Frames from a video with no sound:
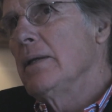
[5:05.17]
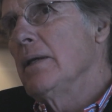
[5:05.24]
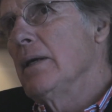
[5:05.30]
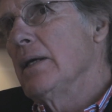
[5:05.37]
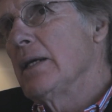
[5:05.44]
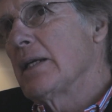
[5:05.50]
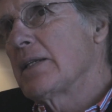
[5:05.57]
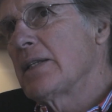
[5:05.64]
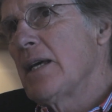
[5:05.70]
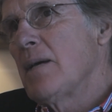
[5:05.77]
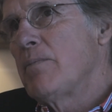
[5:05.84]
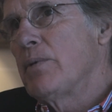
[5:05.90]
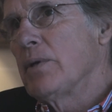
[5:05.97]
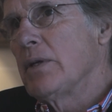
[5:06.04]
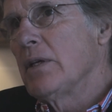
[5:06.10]
An
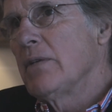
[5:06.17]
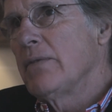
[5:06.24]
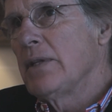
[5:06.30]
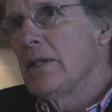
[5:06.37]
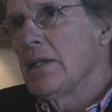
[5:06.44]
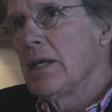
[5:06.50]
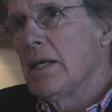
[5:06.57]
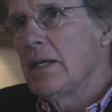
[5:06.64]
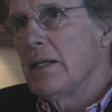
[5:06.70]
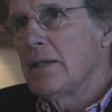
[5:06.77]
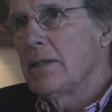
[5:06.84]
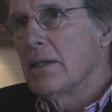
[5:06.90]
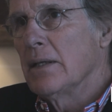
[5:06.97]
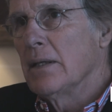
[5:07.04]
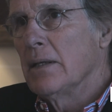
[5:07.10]
example given that
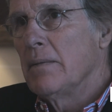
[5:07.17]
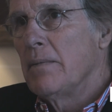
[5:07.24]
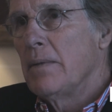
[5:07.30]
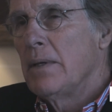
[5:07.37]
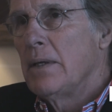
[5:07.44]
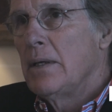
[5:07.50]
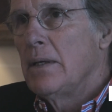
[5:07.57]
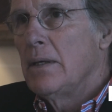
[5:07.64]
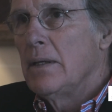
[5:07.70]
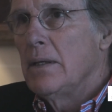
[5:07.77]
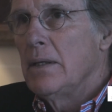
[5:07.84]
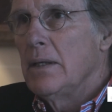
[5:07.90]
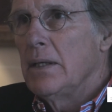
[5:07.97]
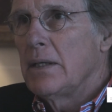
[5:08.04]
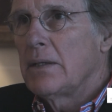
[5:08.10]

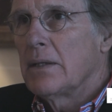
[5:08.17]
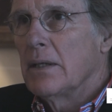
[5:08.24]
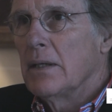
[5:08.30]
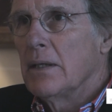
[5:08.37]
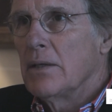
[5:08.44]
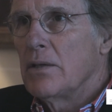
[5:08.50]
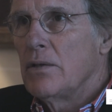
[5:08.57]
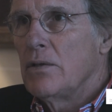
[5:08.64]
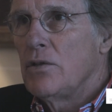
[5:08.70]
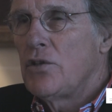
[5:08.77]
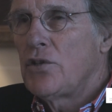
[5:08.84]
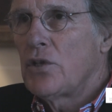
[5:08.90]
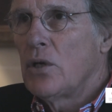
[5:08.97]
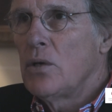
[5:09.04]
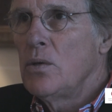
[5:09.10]
it
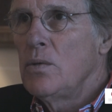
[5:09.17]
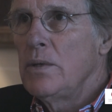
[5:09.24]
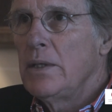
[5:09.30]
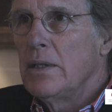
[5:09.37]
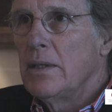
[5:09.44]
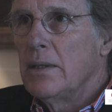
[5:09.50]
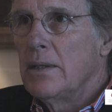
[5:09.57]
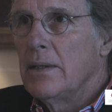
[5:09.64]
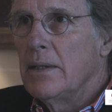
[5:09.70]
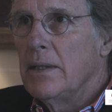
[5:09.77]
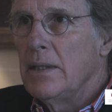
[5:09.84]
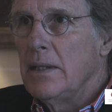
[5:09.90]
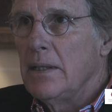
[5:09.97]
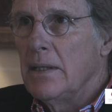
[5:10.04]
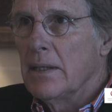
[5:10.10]
showed
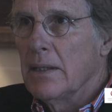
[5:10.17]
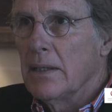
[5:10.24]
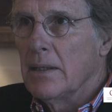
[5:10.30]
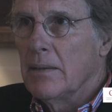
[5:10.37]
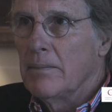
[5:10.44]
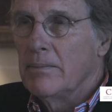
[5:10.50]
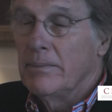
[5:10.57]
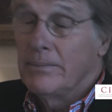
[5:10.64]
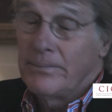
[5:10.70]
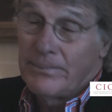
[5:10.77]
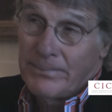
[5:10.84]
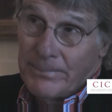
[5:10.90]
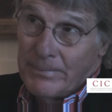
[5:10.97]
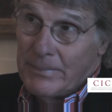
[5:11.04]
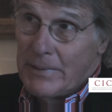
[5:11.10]
the
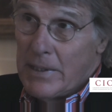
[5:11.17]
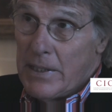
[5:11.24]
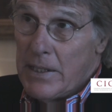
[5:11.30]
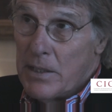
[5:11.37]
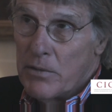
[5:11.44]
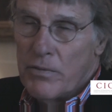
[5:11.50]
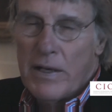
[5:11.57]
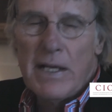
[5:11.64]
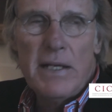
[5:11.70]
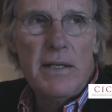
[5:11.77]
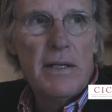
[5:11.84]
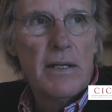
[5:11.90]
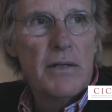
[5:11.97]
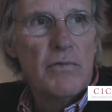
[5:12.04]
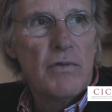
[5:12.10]

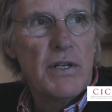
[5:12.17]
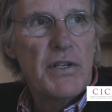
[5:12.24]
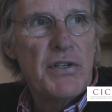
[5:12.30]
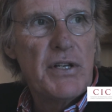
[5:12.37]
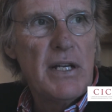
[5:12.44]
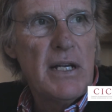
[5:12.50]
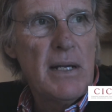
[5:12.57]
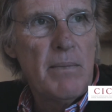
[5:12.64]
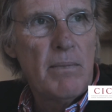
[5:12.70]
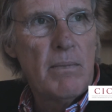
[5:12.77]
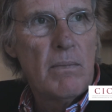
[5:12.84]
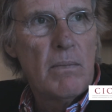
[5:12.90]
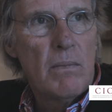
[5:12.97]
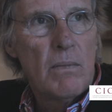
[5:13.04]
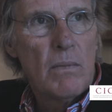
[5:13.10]
Iranian
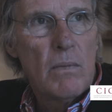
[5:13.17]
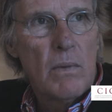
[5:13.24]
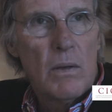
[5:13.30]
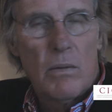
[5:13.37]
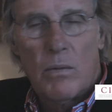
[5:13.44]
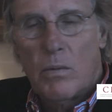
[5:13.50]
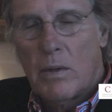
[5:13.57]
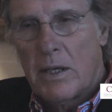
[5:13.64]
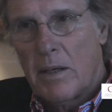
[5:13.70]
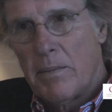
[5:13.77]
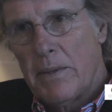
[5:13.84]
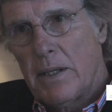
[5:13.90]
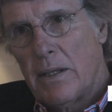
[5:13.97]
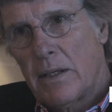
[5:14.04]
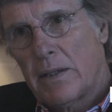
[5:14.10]
regime what
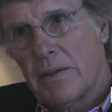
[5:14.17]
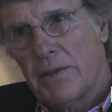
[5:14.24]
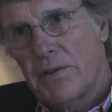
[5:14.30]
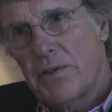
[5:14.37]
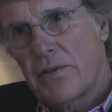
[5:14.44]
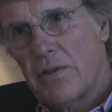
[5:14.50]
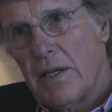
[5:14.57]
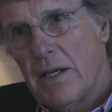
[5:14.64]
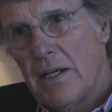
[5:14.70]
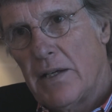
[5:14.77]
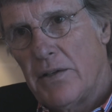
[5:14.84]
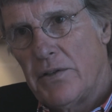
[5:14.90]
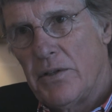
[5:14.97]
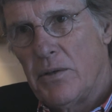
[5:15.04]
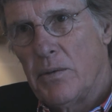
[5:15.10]
America's
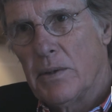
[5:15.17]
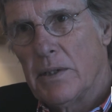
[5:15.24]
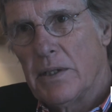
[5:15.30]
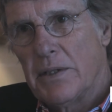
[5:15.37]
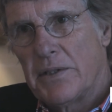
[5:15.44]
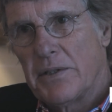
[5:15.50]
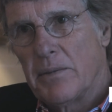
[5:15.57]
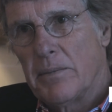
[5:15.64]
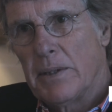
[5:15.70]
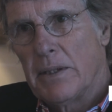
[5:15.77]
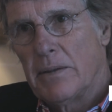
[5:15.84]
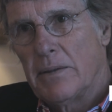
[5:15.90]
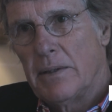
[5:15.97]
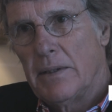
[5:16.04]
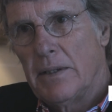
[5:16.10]
strategy was
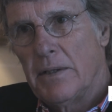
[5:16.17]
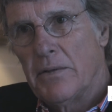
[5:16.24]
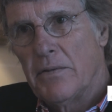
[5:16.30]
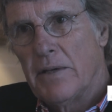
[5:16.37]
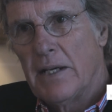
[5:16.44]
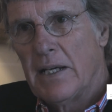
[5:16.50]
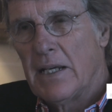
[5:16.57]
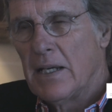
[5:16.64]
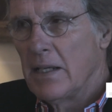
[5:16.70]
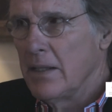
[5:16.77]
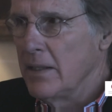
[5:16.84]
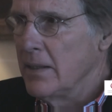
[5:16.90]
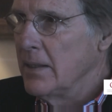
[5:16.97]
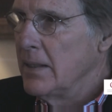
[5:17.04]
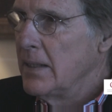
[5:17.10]
about
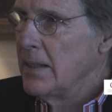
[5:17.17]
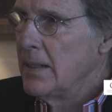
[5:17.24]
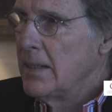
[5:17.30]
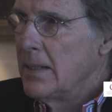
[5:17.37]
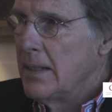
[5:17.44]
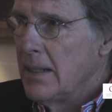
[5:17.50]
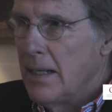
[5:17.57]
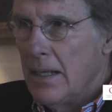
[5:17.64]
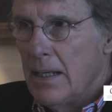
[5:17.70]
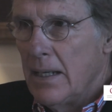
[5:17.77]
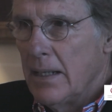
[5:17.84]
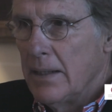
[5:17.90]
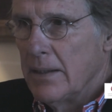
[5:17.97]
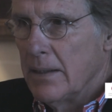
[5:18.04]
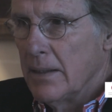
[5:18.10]
Iran,
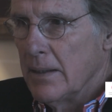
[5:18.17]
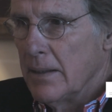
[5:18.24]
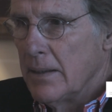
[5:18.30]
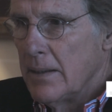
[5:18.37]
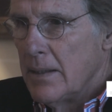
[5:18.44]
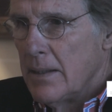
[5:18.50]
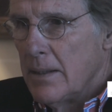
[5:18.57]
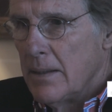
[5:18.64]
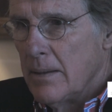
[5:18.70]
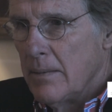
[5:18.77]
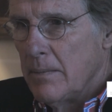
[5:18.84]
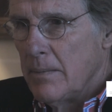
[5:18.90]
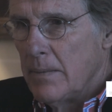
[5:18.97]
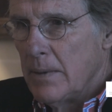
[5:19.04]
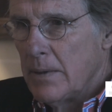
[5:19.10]
and
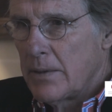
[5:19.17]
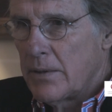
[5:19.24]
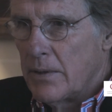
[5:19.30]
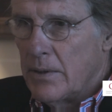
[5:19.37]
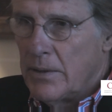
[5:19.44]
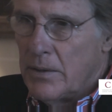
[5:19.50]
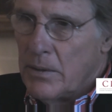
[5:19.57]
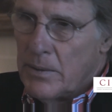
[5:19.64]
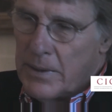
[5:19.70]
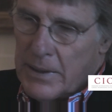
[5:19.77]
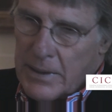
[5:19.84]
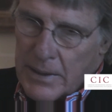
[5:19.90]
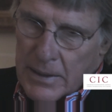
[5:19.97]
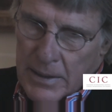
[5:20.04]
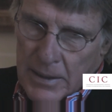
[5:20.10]
sort of
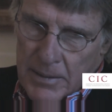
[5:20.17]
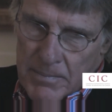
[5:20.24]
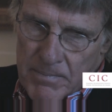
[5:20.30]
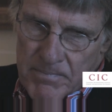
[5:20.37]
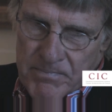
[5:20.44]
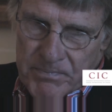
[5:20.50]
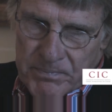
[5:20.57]
doing,